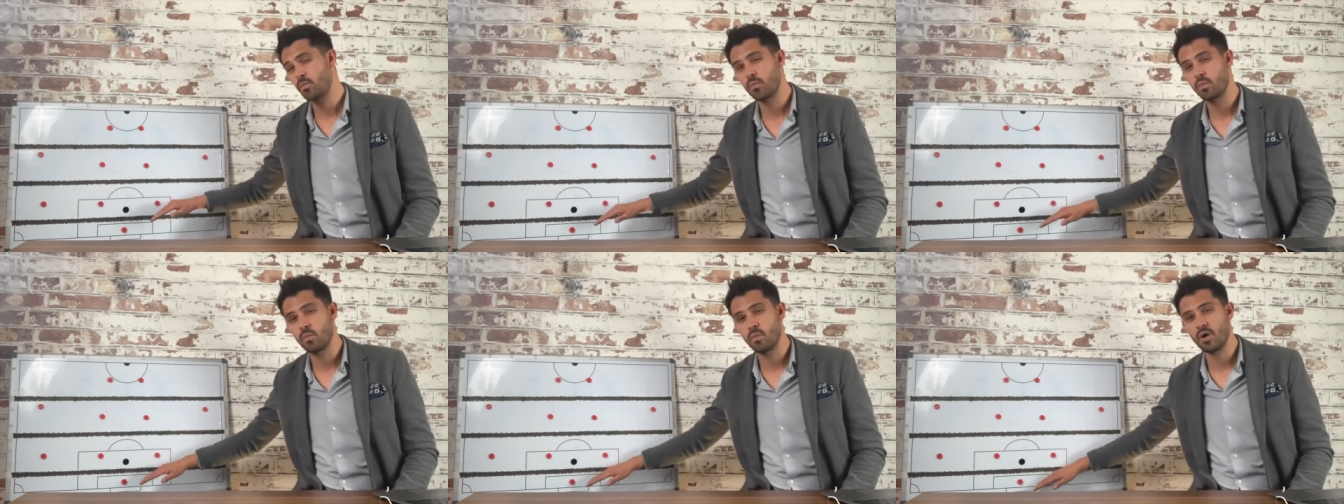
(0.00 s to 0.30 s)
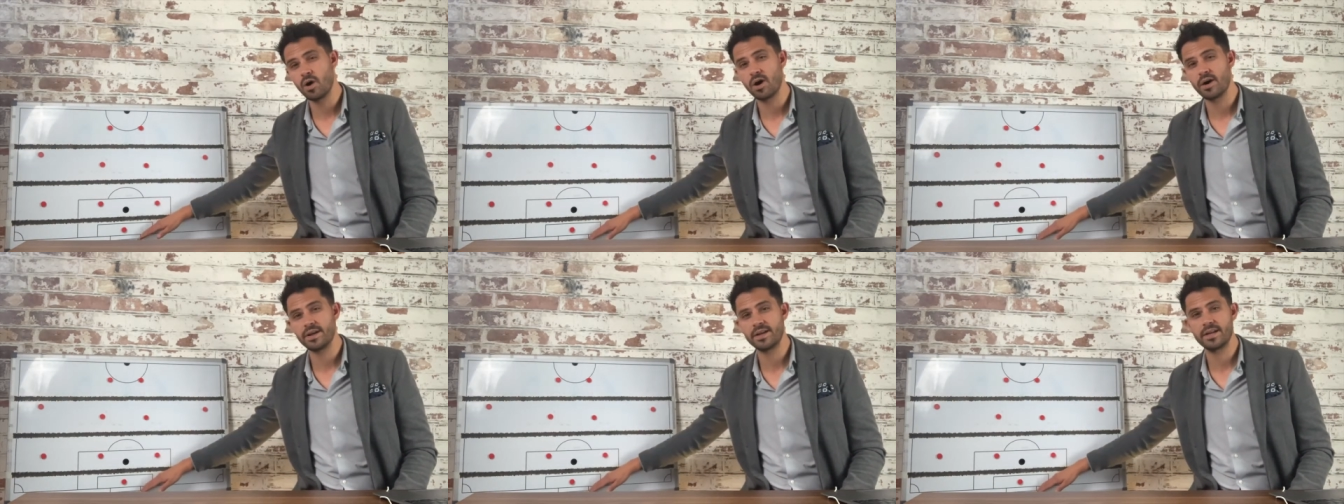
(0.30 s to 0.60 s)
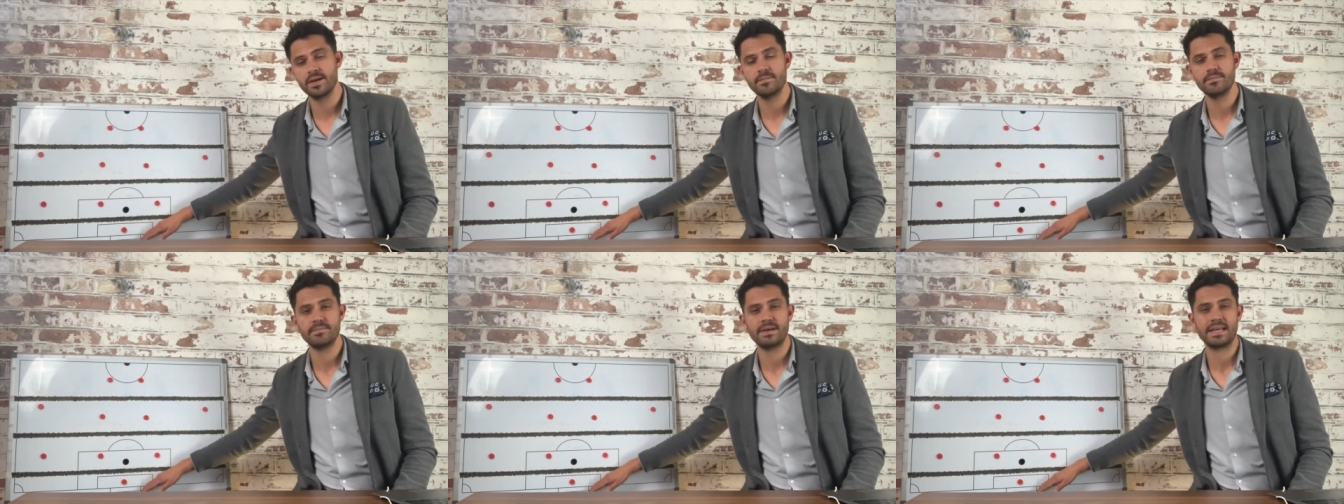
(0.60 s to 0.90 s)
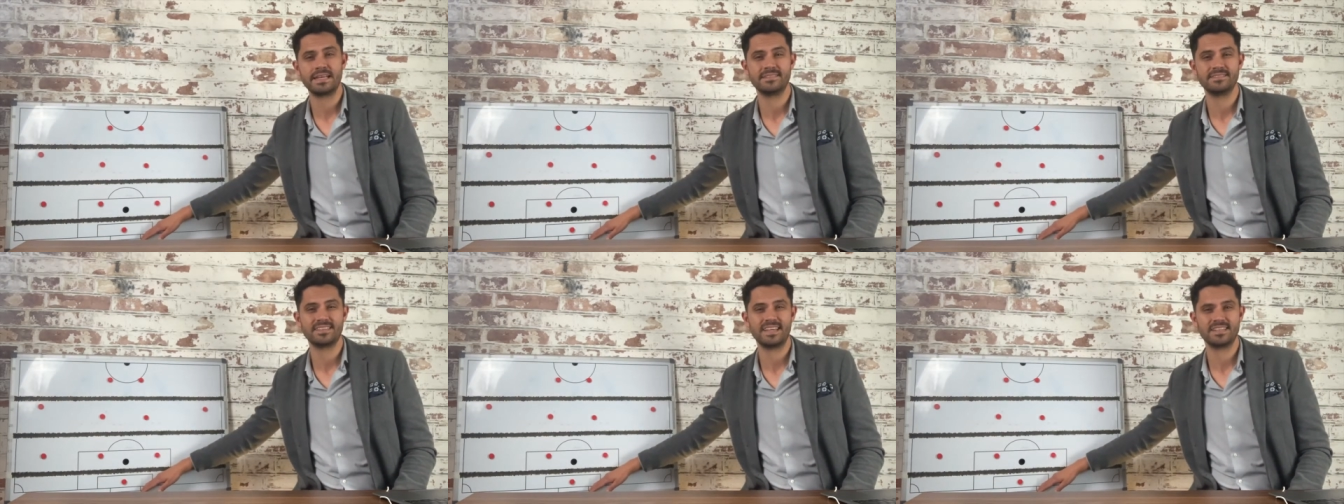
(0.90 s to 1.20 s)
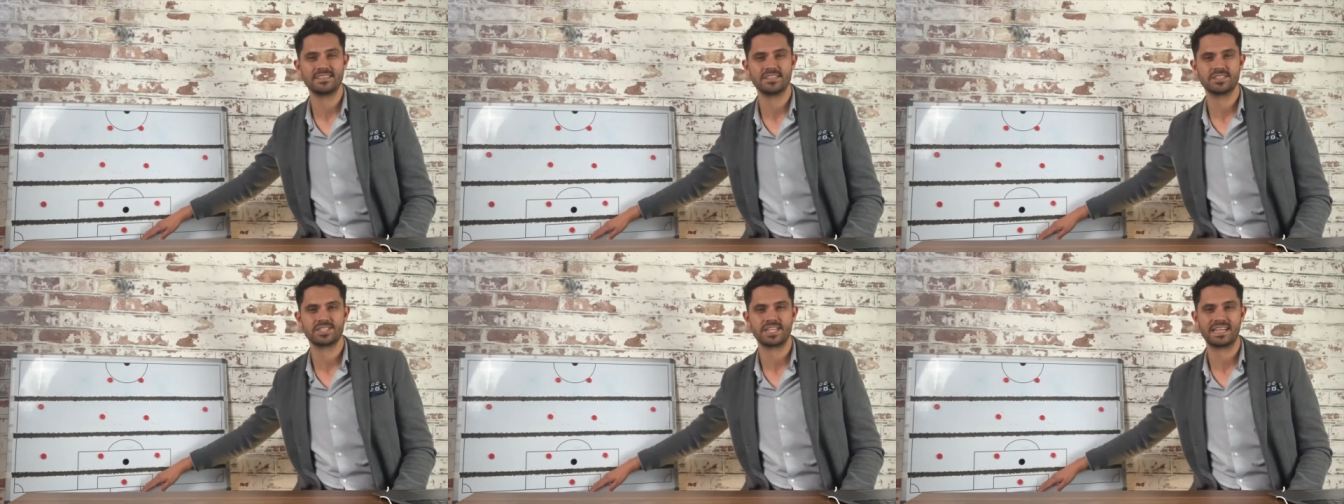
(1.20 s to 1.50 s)
one main
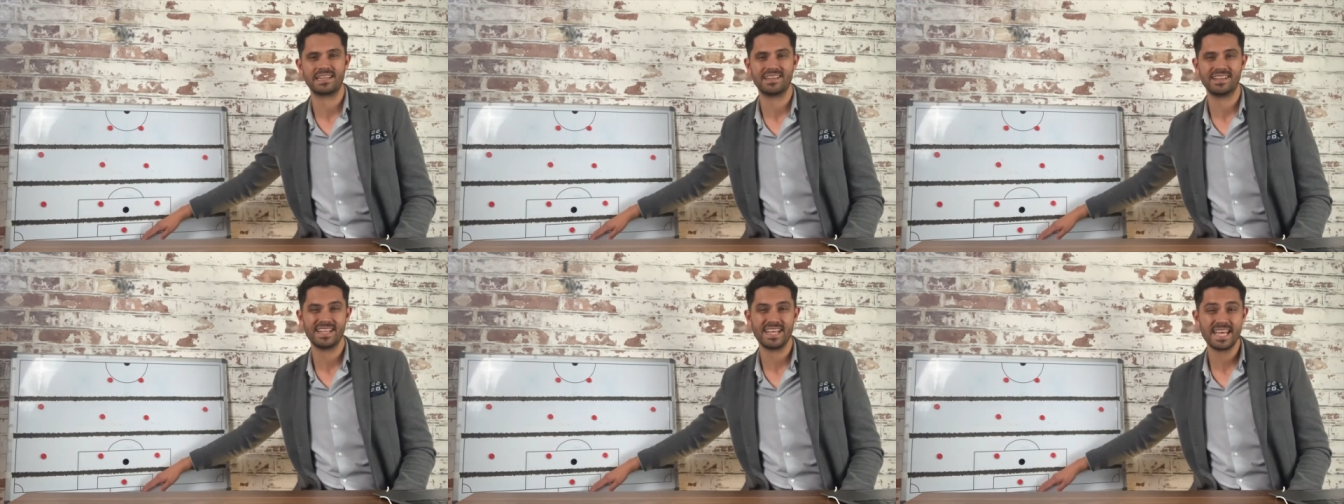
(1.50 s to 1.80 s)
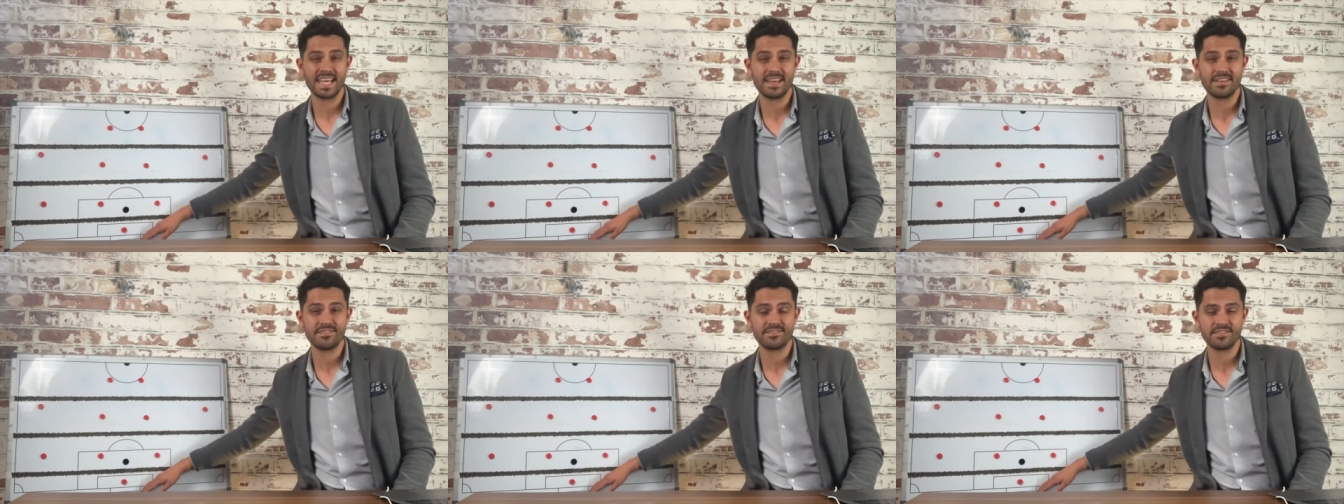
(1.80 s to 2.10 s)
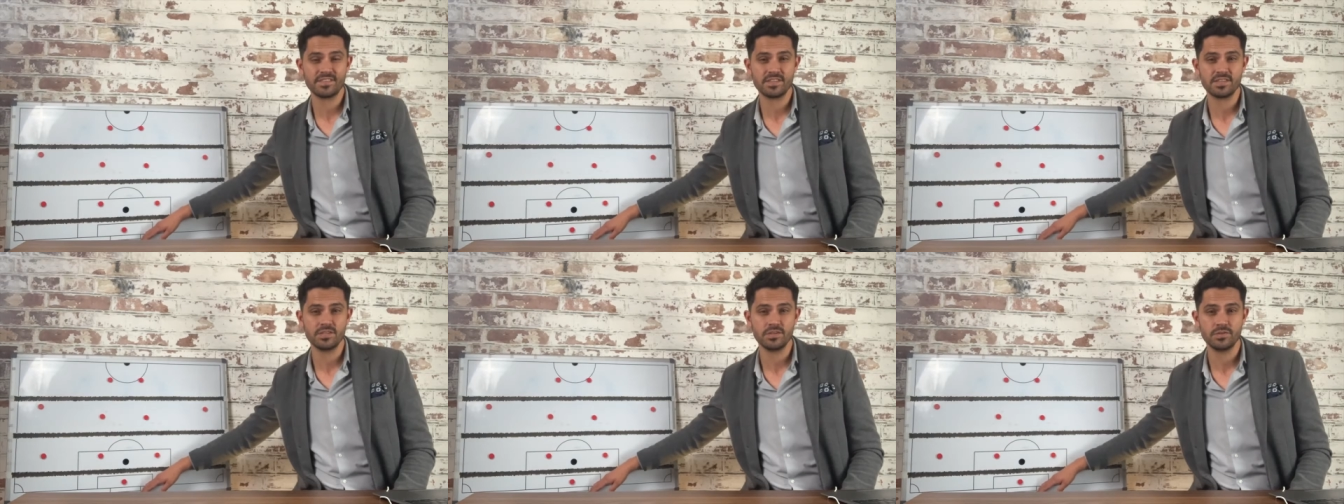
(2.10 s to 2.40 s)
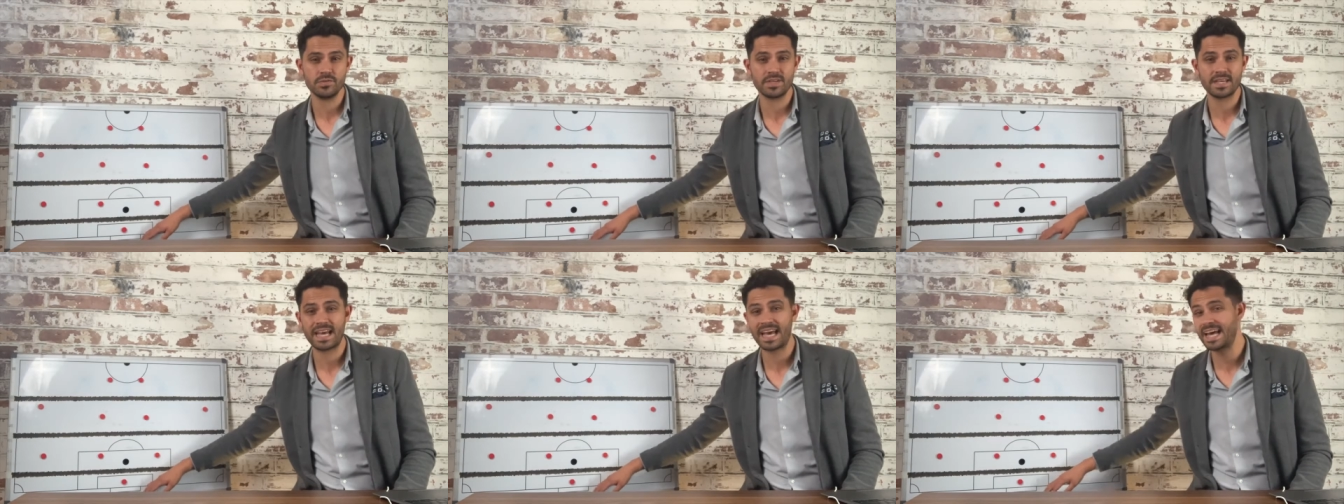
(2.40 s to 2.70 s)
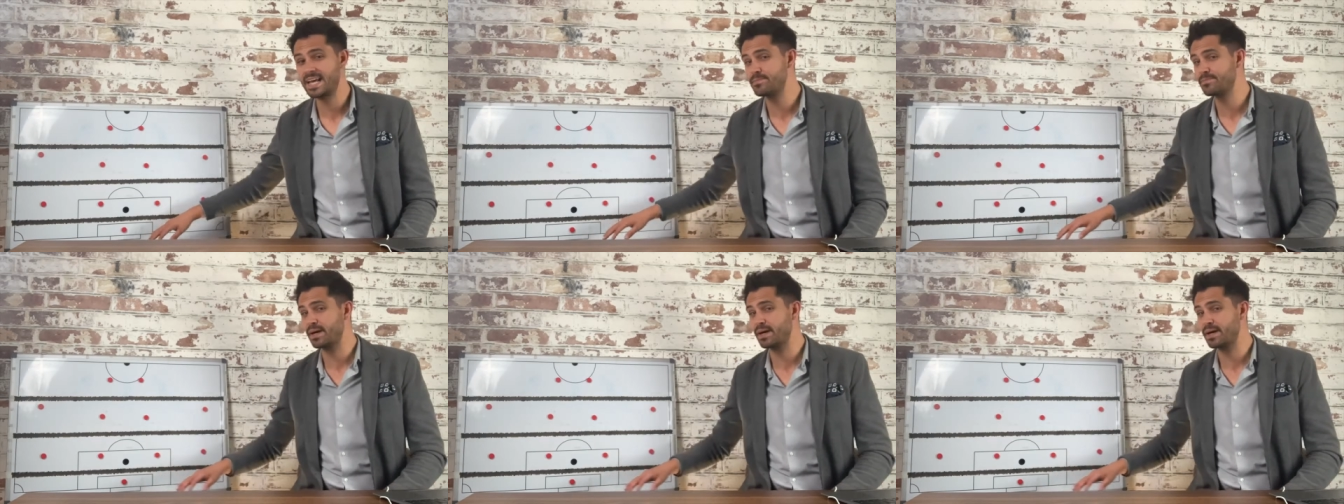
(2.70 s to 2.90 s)
data channel if you can.